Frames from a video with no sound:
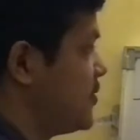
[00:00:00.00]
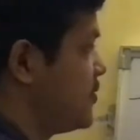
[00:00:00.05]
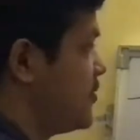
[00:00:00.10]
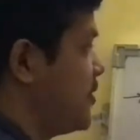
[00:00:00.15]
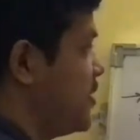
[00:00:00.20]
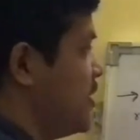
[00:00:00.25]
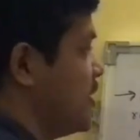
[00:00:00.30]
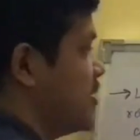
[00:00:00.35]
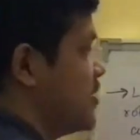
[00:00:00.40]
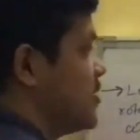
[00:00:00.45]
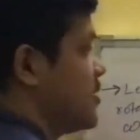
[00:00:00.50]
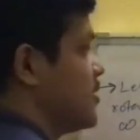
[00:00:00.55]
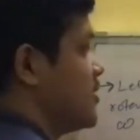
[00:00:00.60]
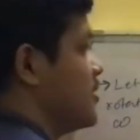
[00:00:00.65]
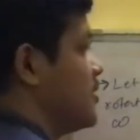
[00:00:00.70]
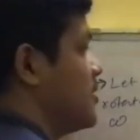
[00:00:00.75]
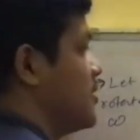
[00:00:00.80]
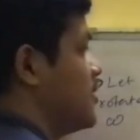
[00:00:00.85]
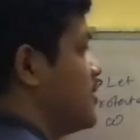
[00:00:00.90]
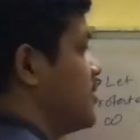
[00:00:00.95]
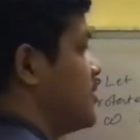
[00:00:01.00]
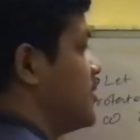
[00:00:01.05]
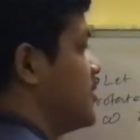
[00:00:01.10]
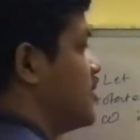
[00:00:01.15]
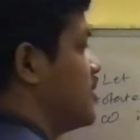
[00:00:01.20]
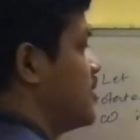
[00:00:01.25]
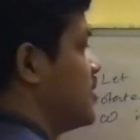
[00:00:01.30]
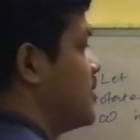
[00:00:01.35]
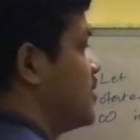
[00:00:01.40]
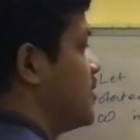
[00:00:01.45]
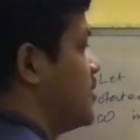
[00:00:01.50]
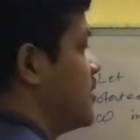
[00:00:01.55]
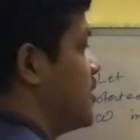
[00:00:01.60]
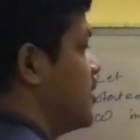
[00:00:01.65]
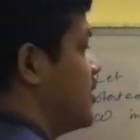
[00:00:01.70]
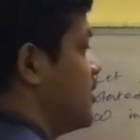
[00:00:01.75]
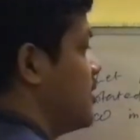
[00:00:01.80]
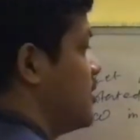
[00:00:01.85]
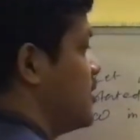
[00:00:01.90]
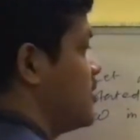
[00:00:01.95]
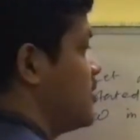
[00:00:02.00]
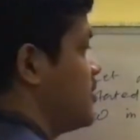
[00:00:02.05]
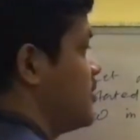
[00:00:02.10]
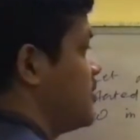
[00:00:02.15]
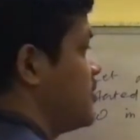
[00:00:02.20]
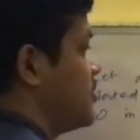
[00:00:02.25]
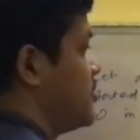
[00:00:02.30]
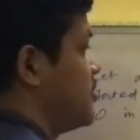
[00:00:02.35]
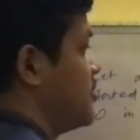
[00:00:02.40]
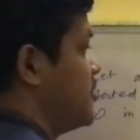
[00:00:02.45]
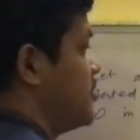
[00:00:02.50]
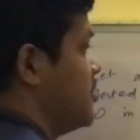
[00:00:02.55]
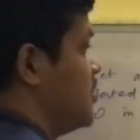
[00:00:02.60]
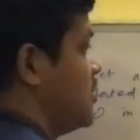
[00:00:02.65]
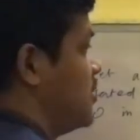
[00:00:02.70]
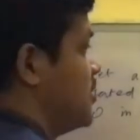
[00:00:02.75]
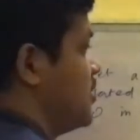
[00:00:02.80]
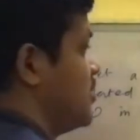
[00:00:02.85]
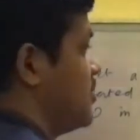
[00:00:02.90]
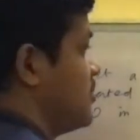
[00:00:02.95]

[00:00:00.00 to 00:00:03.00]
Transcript: figure. As shown in the